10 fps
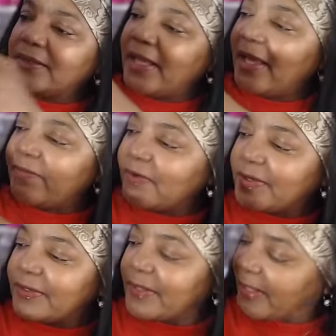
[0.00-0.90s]
to have all
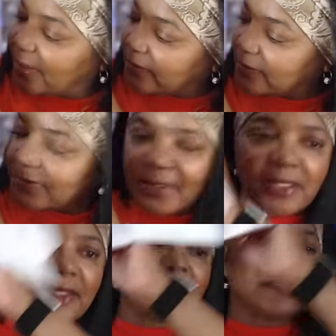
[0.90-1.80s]
your candles
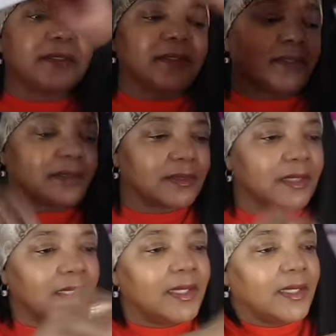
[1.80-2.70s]
last longer
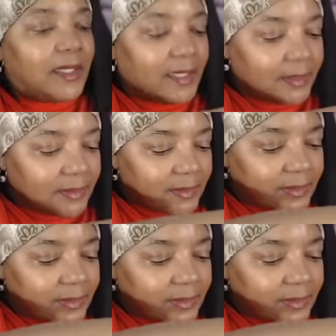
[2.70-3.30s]
and look